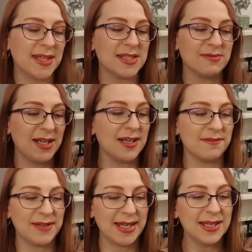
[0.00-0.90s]
I think is really
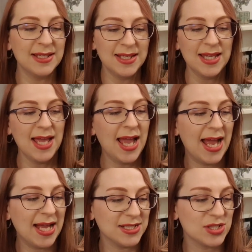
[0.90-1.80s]
lovely.
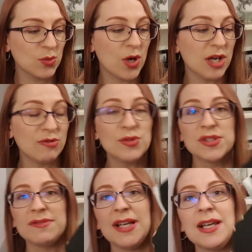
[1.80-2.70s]
And what I
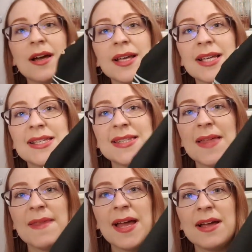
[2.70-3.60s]
also really like is
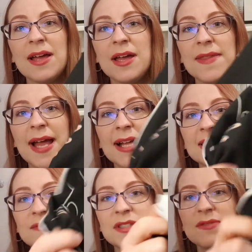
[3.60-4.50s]
that the
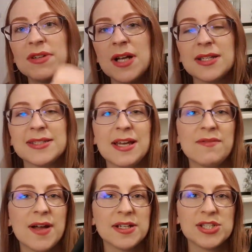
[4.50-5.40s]
hands have different coloured
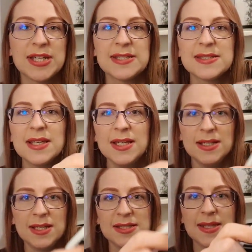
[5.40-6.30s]
nail varnishes.
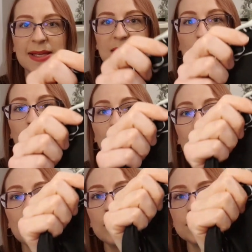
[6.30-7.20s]
So there's a
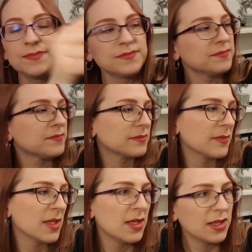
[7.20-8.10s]
blue,
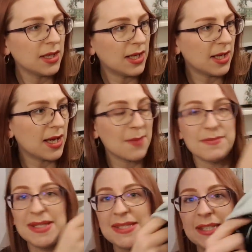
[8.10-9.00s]
a
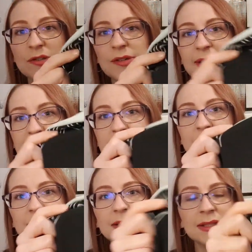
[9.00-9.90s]
minty
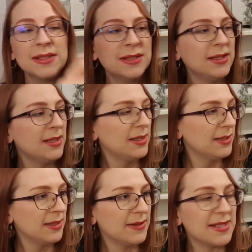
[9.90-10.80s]
green,
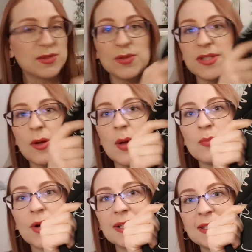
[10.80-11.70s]
there's also a
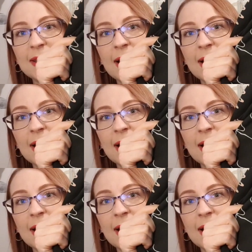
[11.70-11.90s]
bright